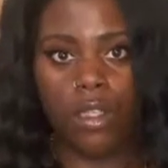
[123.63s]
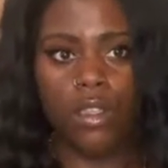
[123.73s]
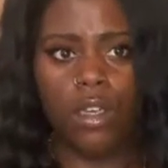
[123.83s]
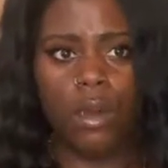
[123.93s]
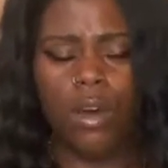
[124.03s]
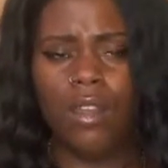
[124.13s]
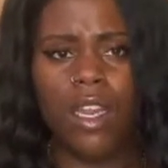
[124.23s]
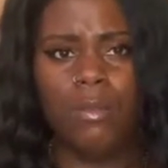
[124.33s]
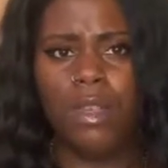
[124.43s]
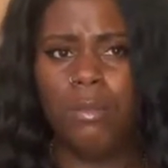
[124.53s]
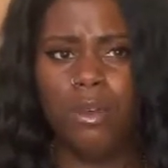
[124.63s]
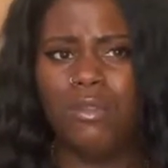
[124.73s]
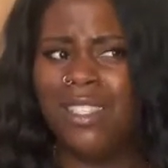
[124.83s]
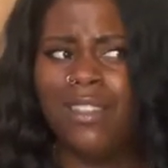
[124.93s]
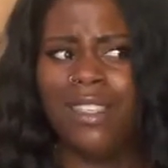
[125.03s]
You know, a lot of people
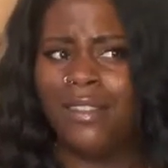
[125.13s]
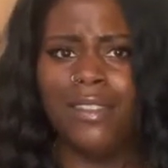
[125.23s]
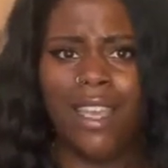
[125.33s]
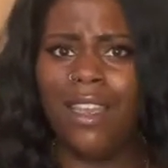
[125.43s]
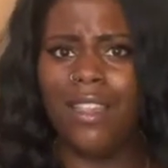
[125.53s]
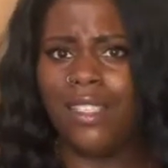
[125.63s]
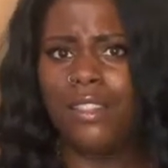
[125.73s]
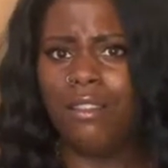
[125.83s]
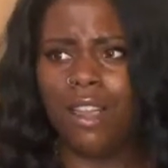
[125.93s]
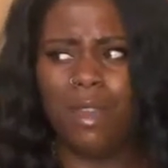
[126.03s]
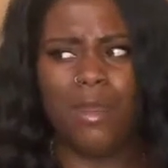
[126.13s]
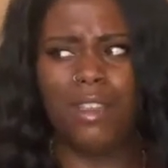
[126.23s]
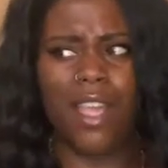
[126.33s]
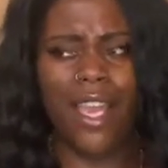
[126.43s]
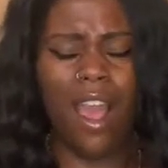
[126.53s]
to this day, they still look at me, they're
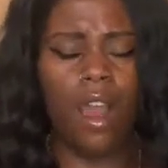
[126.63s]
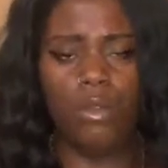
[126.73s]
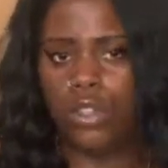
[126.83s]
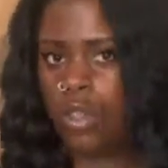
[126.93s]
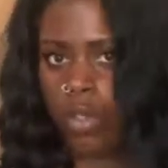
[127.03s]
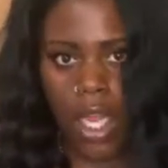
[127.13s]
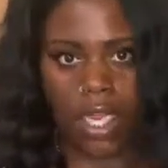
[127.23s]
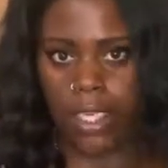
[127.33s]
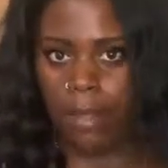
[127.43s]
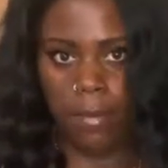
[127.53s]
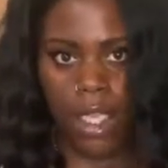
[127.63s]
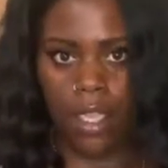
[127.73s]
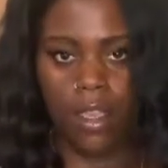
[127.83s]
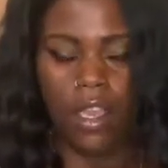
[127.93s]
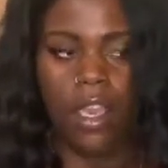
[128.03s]
like, how do you not eat meat?
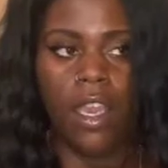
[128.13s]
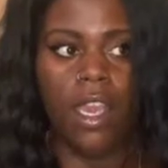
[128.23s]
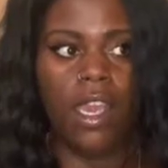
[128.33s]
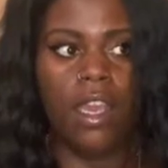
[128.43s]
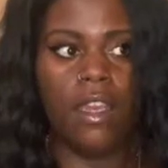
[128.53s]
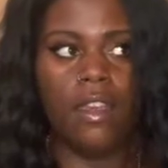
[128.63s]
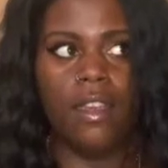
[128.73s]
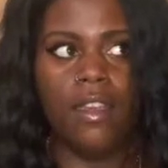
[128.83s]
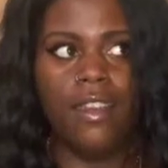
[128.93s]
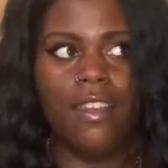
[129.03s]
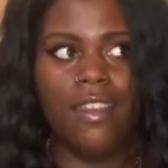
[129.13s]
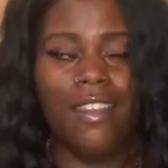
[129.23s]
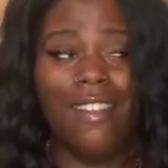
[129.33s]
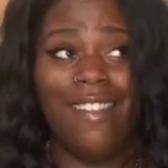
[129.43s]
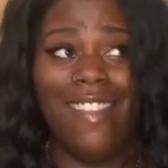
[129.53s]
And
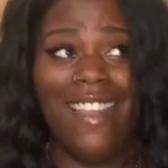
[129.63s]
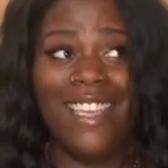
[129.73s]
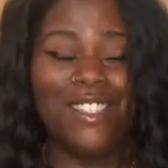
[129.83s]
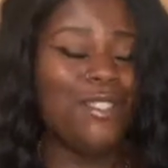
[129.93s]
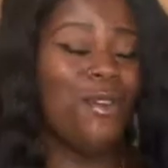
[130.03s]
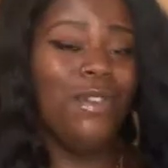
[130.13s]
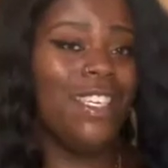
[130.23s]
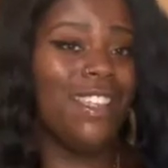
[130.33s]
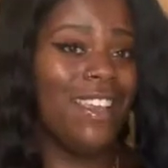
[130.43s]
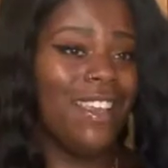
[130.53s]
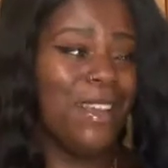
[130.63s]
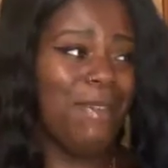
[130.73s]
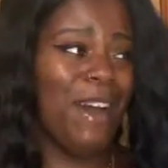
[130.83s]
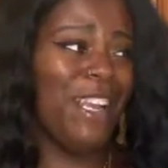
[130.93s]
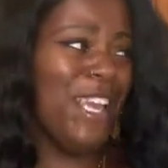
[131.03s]
like, it's so funny thinking
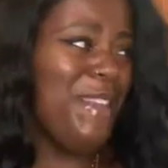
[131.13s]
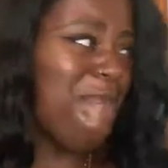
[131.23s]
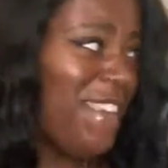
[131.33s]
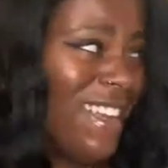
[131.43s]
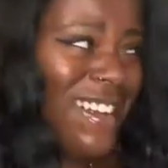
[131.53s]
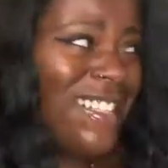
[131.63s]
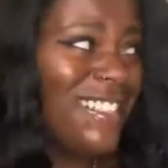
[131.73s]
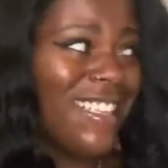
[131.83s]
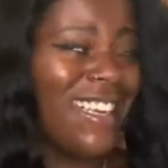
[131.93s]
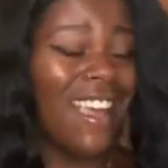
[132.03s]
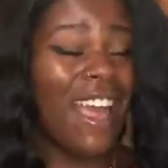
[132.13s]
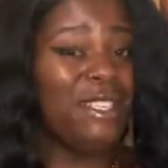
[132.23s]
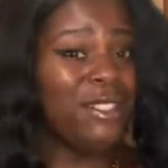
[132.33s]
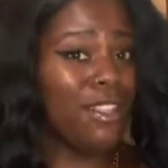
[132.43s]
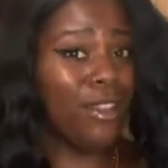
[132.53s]
about it because like, I
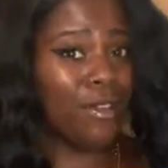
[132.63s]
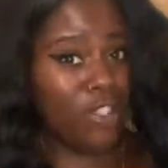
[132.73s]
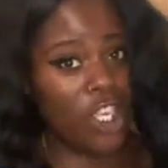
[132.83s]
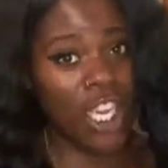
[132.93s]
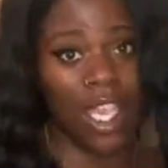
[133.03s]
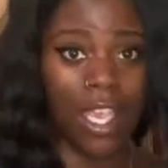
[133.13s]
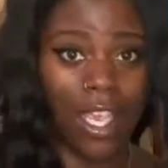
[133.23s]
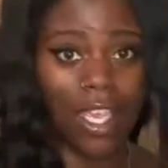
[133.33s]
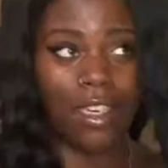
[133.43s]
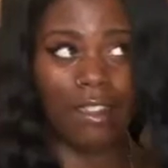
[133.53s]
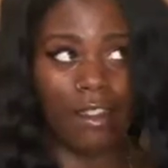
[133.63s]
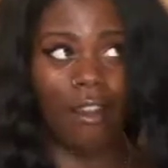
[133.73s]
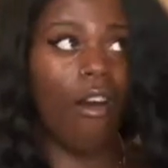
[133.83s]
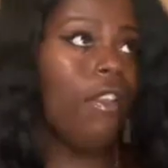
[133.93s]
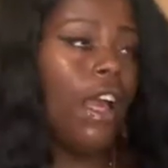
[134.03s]
used to love chicken and like
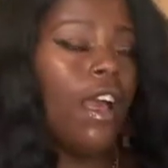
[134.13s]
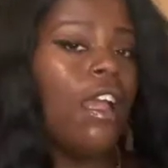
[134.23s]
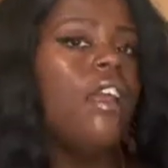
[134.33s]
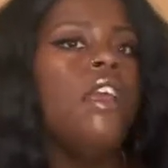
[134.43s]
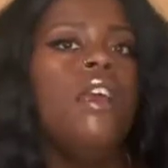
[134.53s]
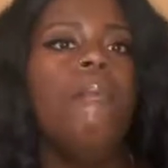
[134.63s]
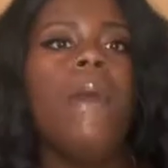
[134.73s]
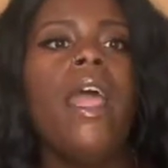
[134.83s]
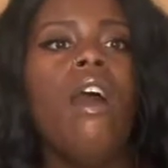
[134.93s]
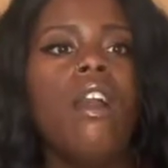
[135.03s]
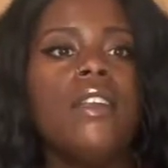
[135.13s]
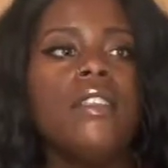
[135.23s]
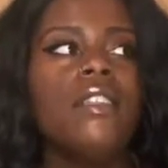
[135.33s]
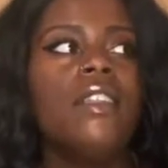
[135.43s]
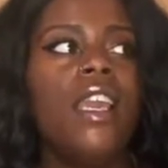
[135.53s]
all that. My
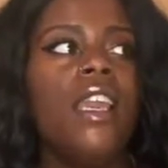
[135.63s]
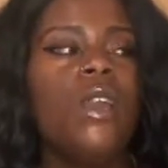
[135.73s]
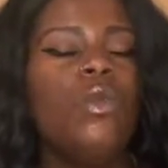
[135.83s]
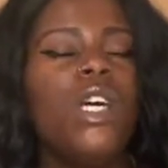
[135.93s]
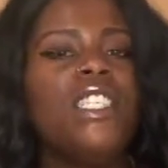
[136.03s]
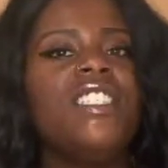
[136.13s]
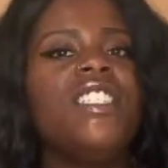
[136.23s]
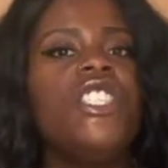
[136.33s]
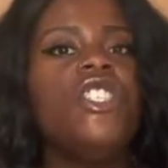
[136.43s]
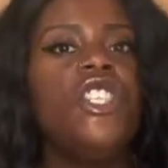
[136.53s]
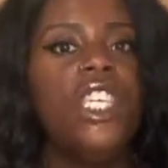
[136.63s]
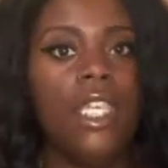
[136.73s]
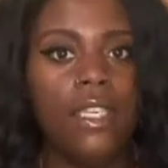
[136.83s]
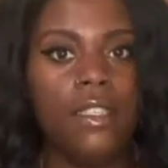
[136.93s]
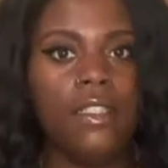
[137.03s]
hardest thing was
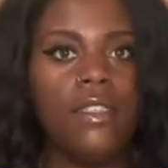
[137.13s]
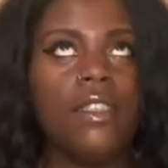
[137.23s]
cheese.